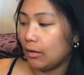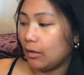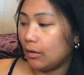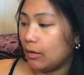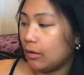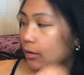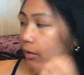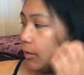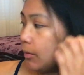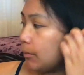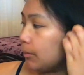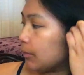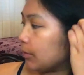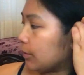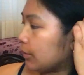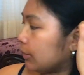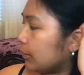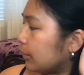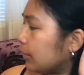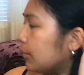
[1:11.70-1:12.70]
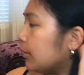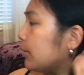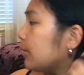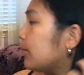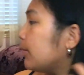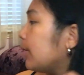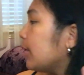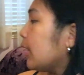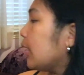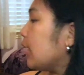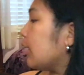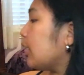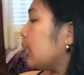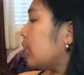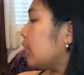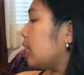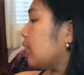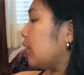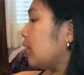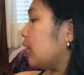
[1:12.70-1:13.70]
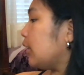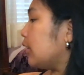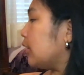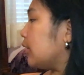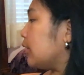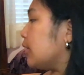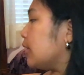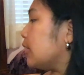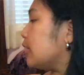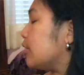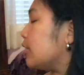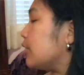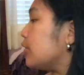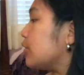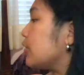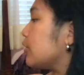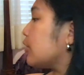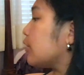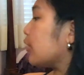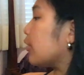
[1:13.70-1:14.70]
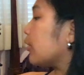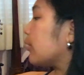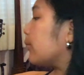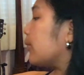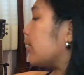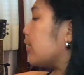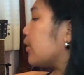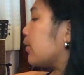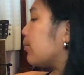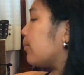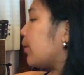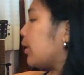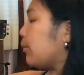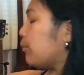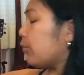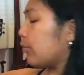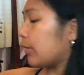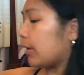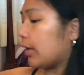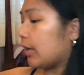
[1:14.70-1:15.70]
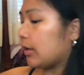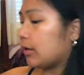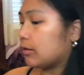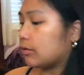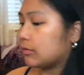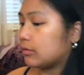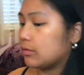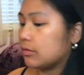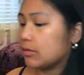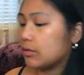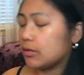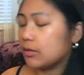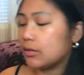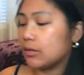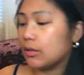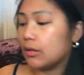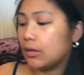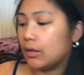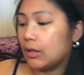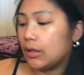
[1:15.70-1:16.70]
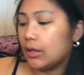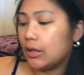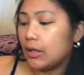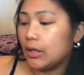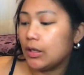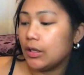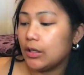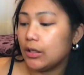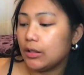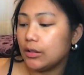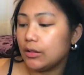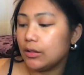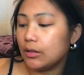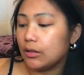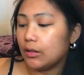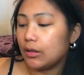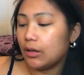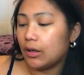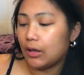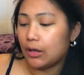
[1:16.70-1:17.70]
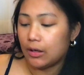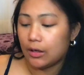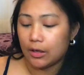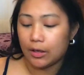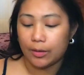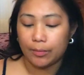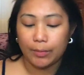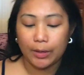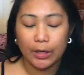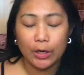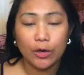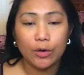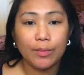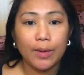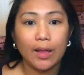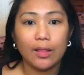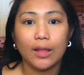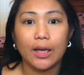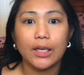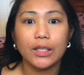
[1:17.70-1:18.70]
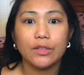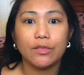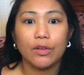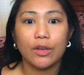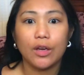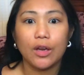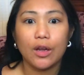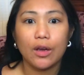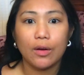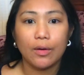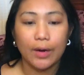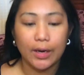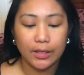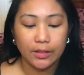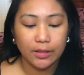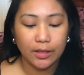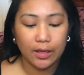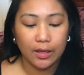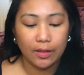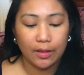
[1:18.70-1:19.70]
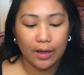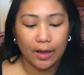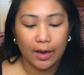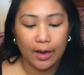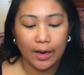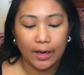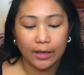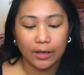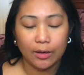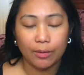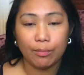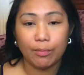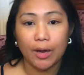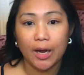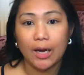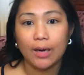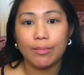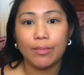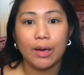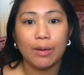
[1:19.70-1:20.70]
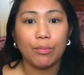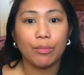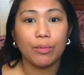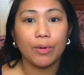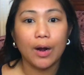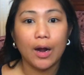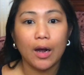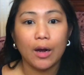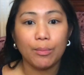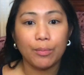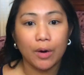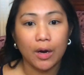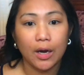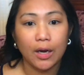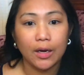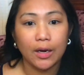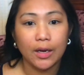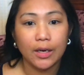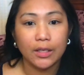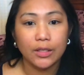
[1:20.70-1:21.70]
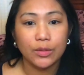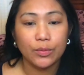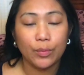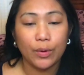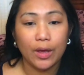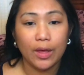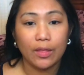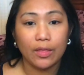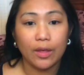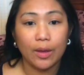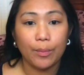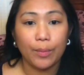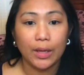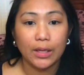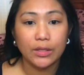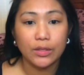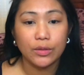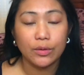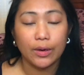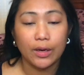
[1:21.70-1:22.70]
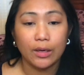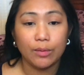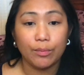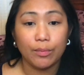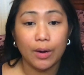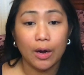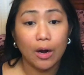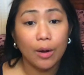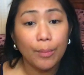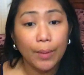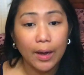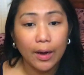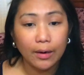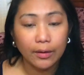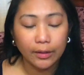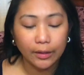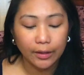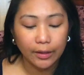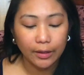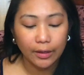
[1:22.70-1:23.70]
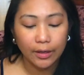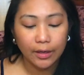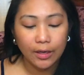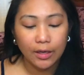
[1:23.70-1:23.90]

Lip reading: I'm gonna go ahead and start with my brows. I know in my last video I said that I combined my brow products with a pencil and brow powder,